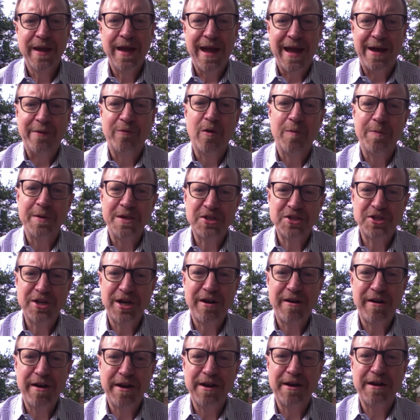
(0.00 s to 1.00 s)
And we'll be
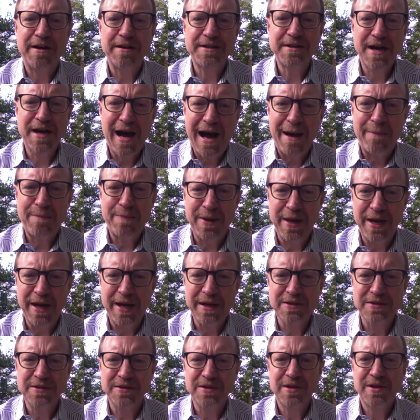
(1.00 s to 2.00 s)
sharing our top
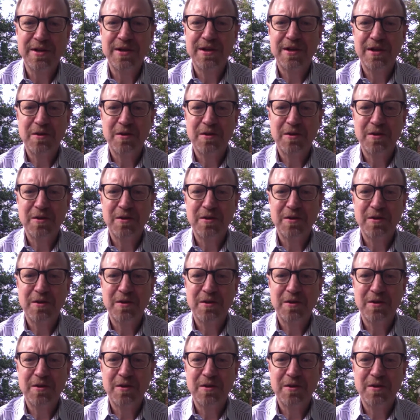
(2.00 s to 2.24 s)
picks